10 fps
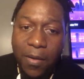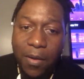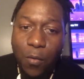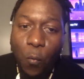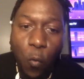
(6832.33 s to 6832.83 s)

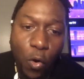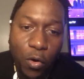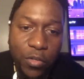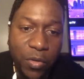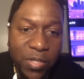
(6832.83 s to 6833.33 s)

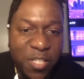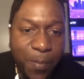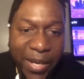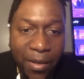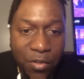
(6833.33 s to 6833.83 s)
words or
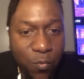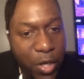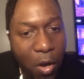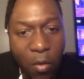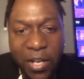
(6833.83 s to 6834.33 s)
spells. We
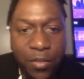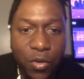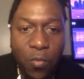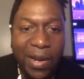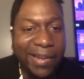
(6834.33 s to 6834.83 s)
already know that.